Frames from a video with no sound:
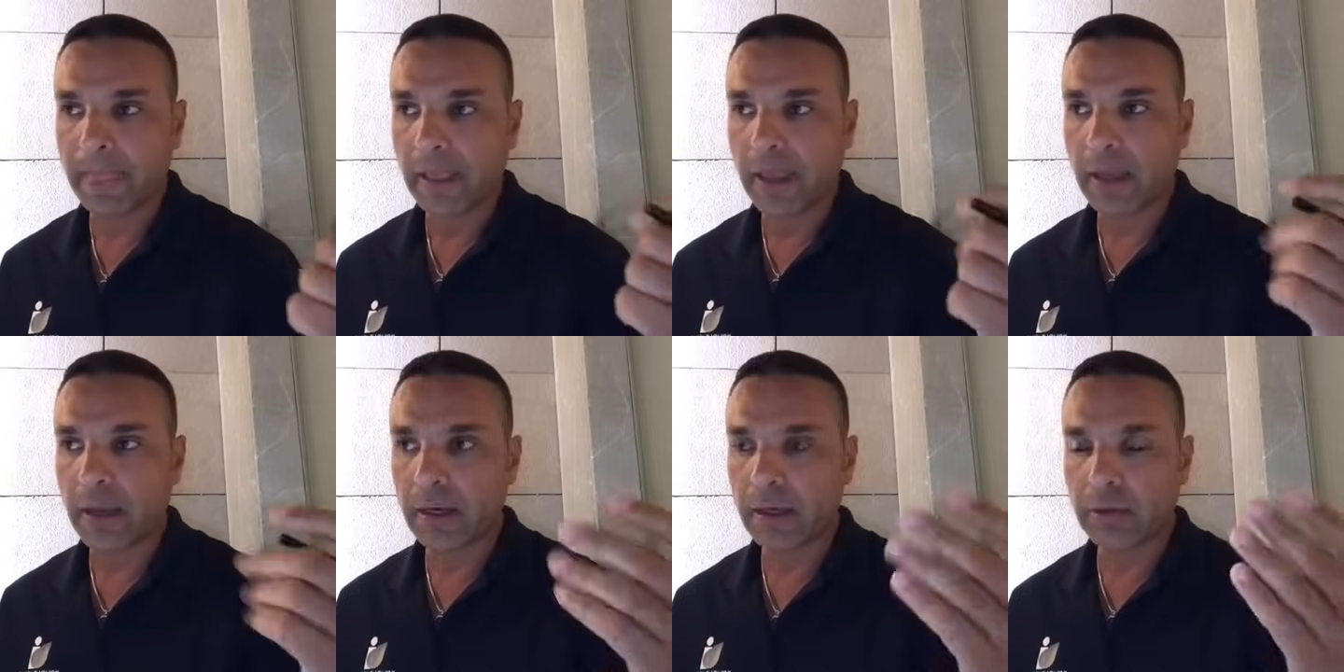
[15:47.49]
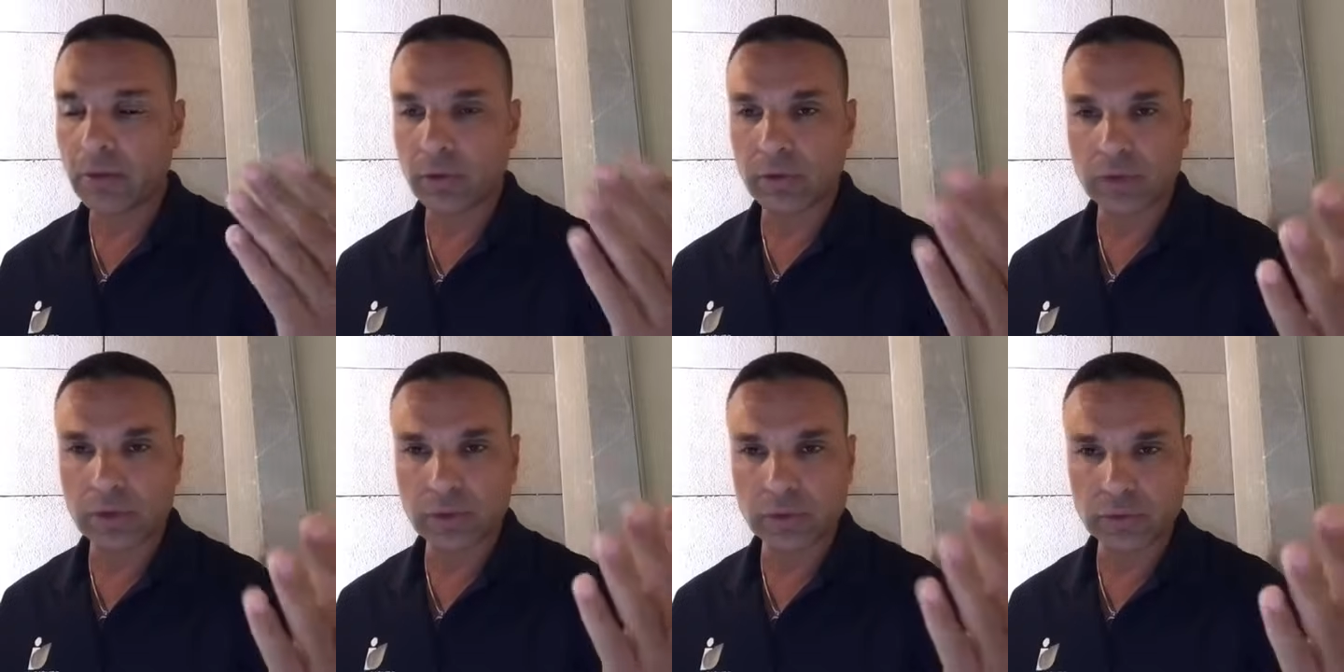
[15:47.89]
in
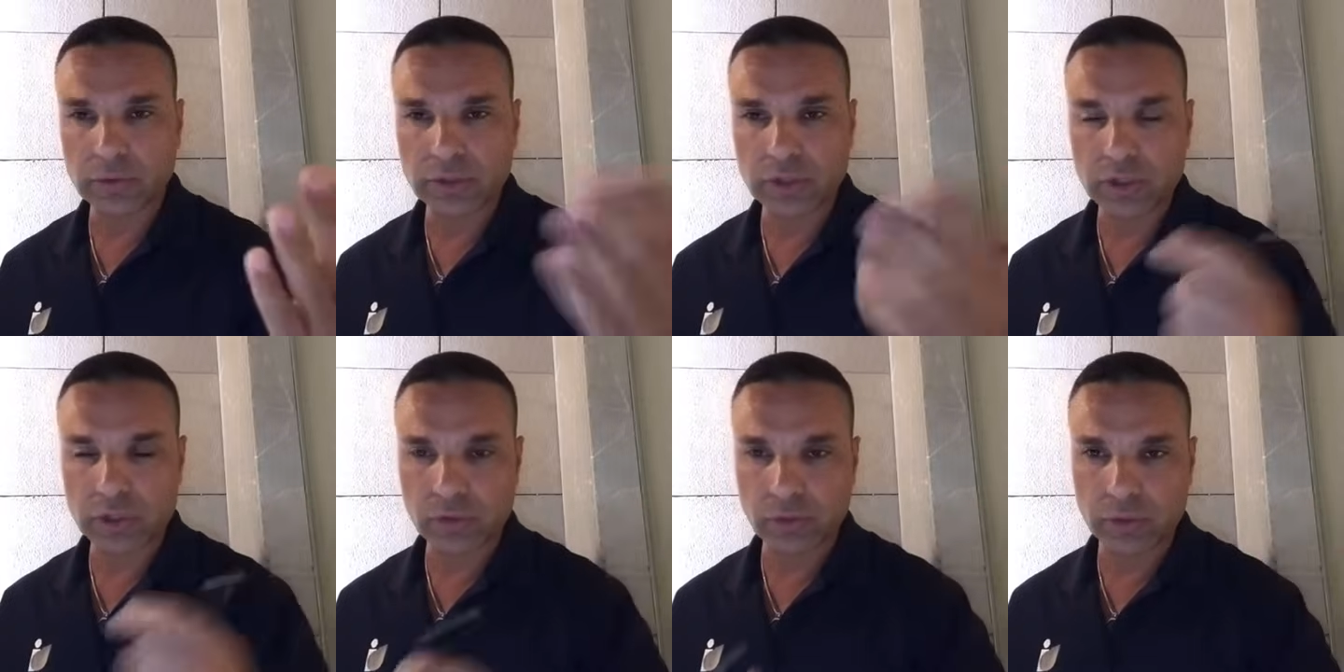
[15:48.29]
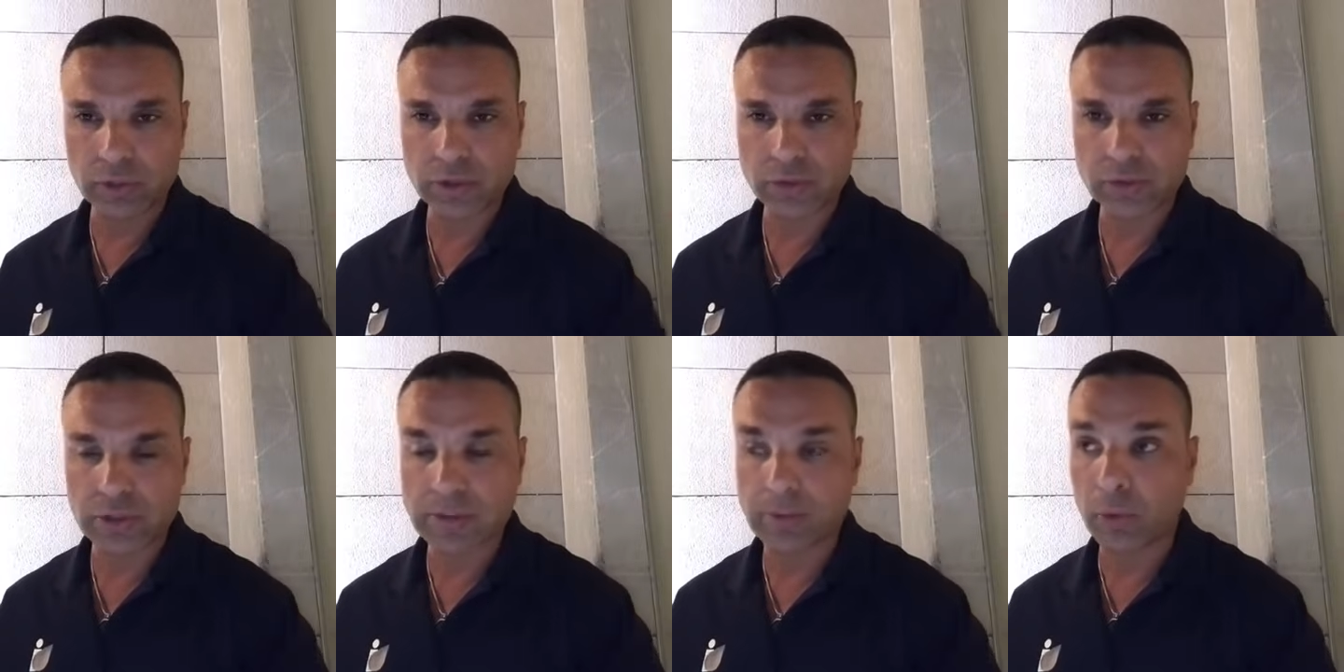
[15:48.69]
order to destroy
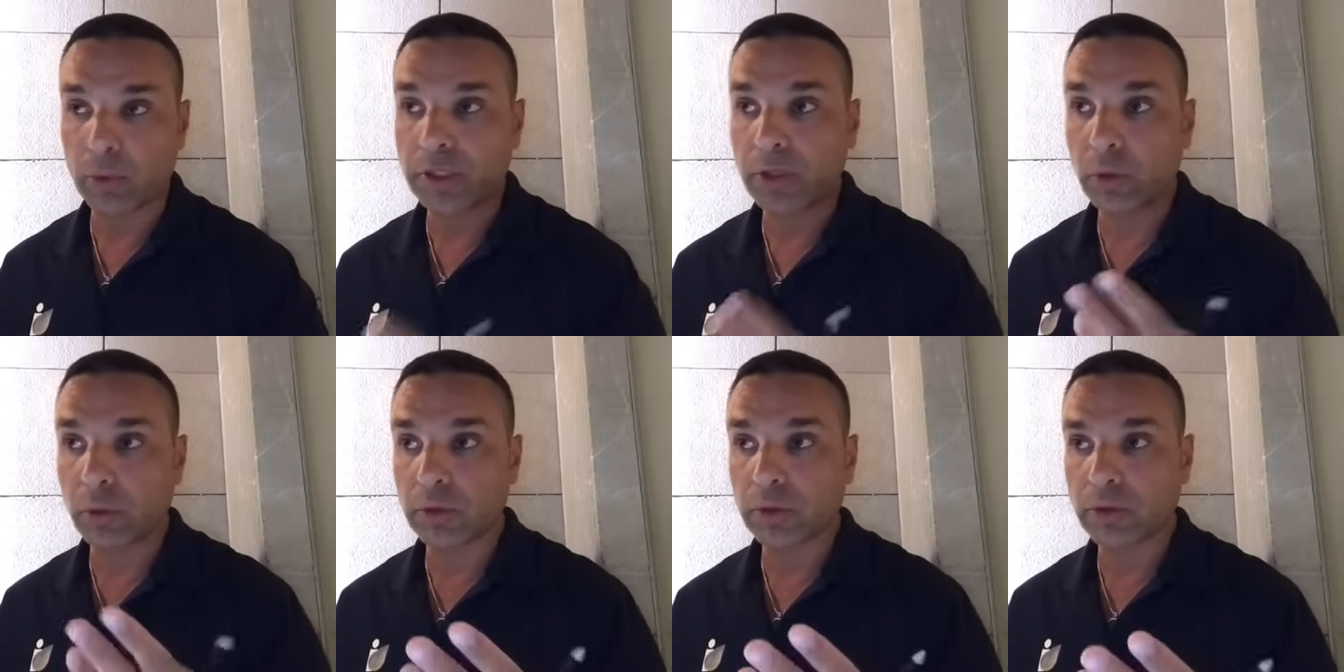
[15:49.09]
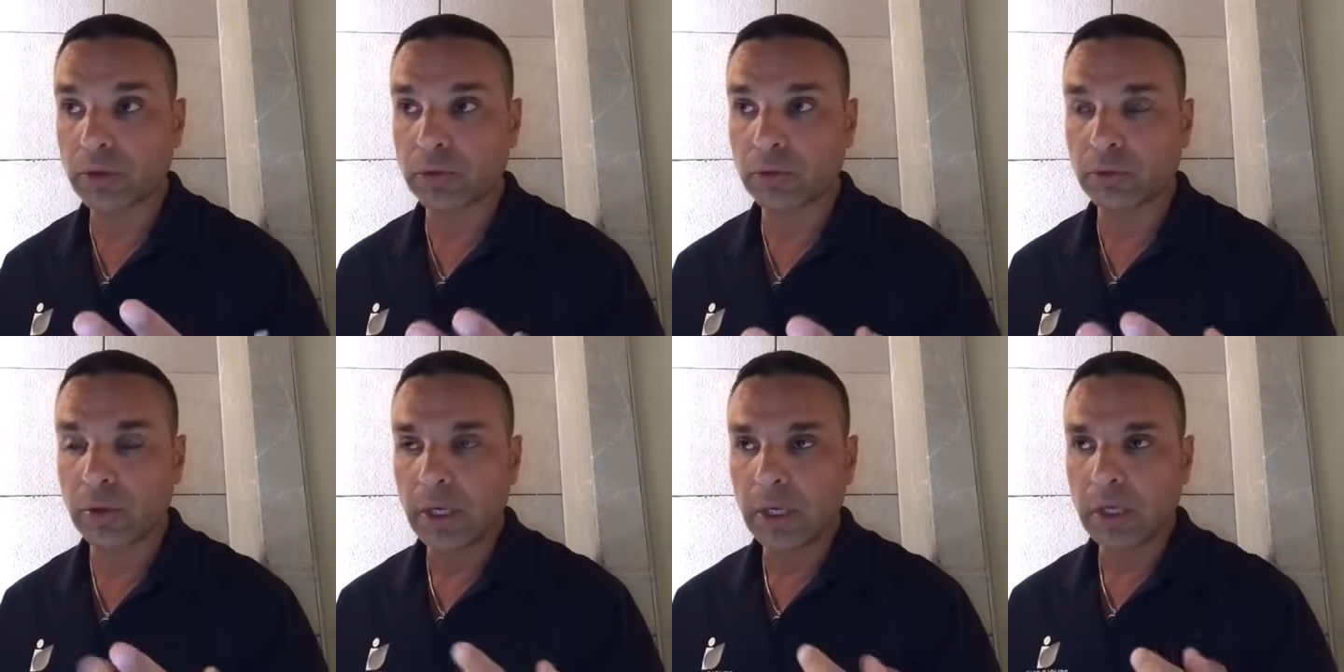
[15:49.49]
Jerusalem, or in order
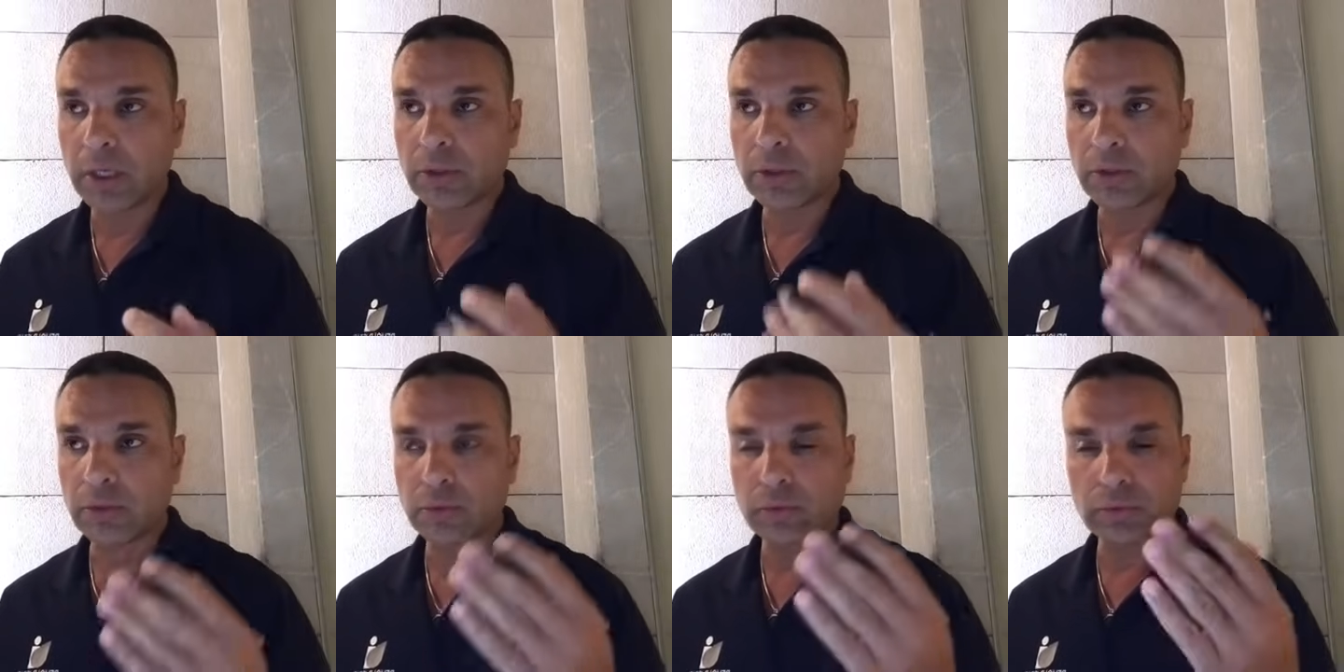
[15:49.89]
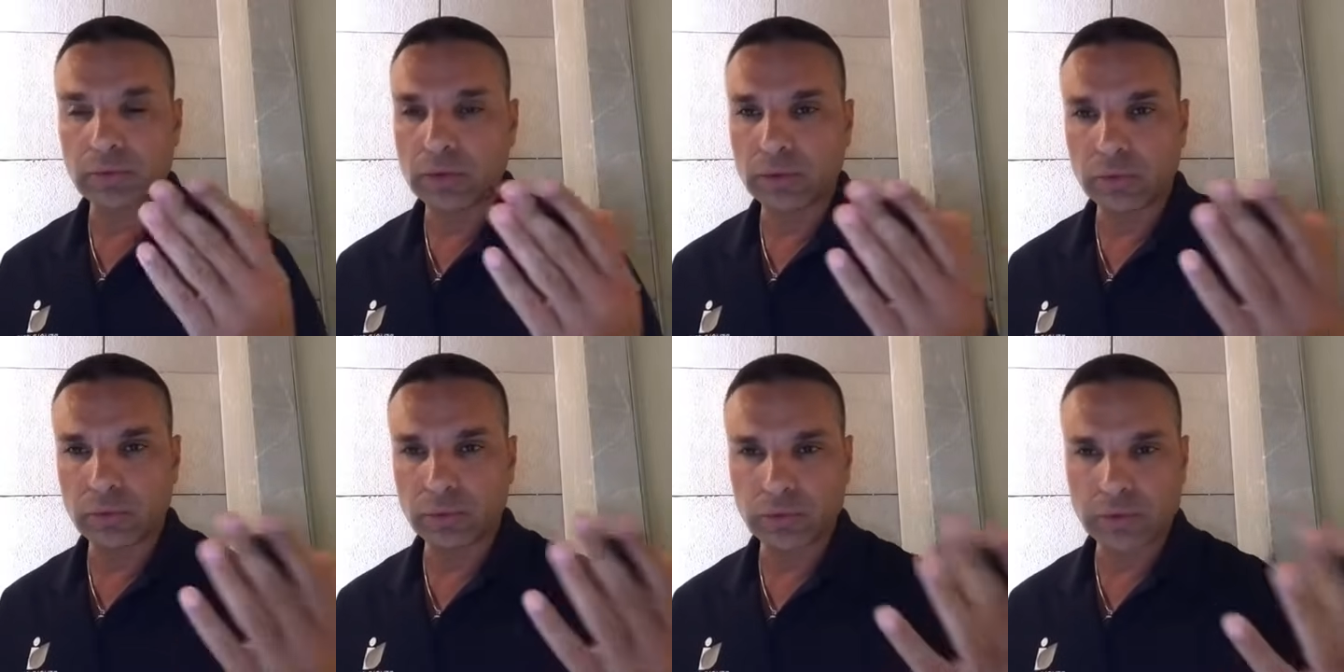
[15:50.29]
to
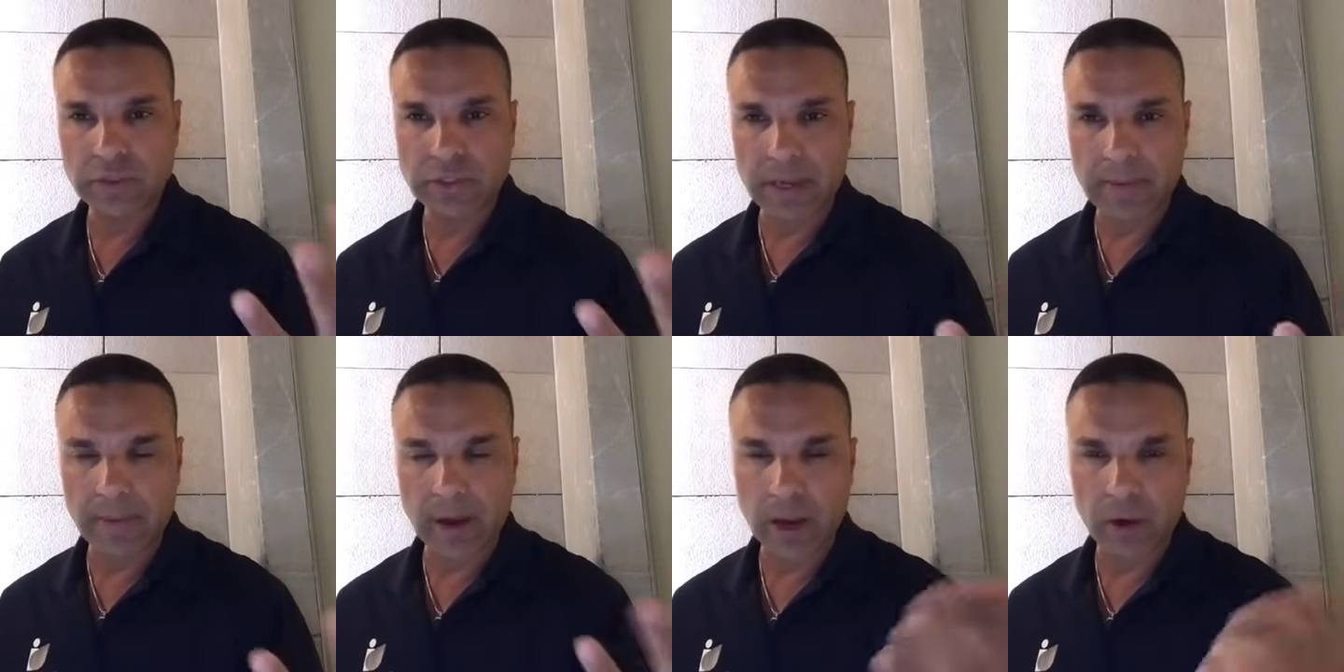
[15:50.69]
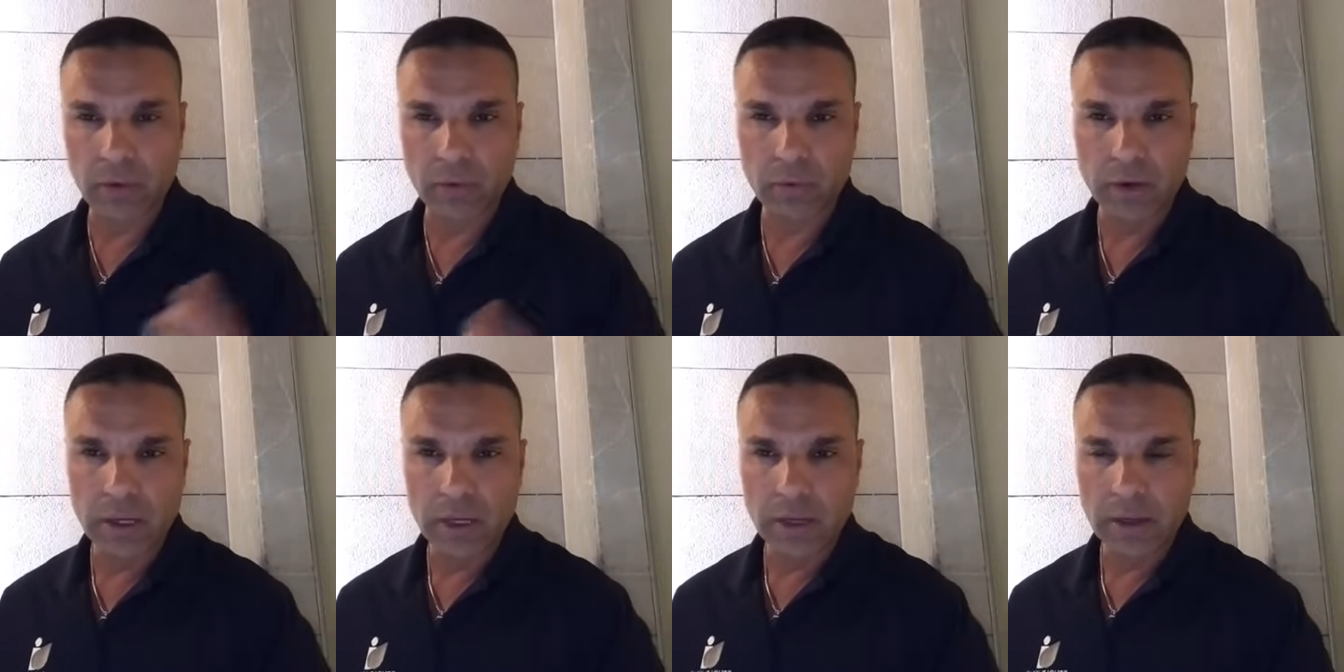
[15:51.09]

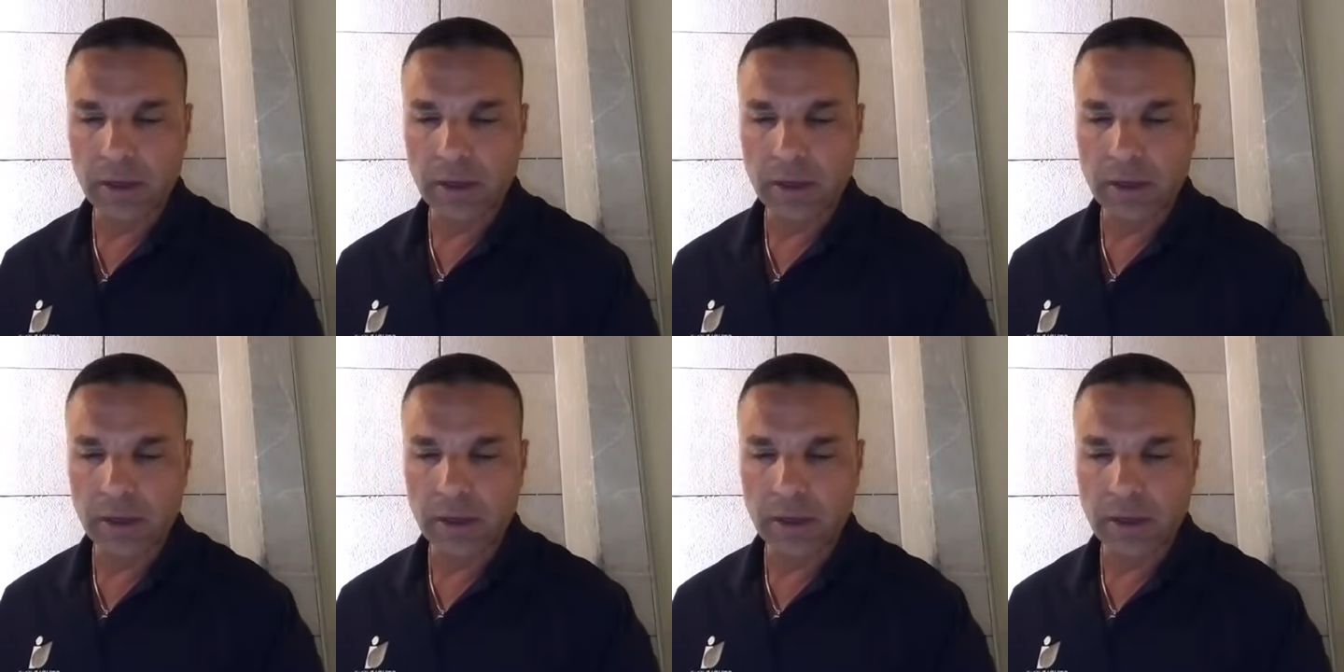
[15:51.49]
somehow